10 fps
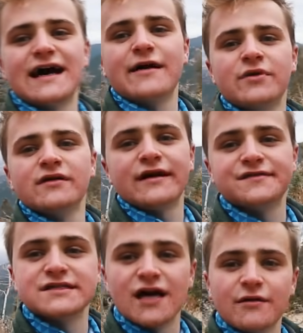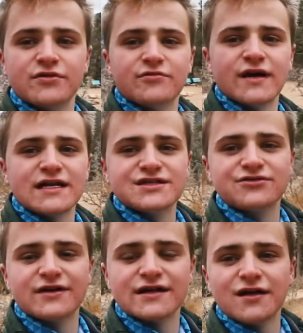time at the top of the
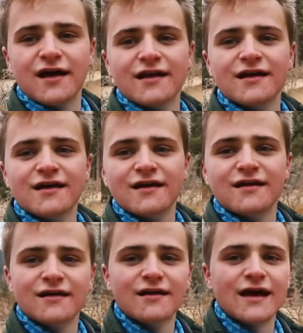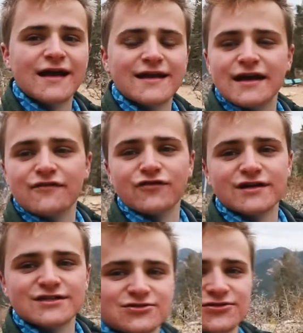Manitou Incline, and it never
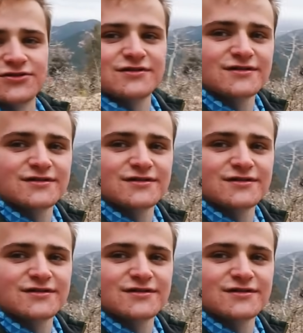gets old.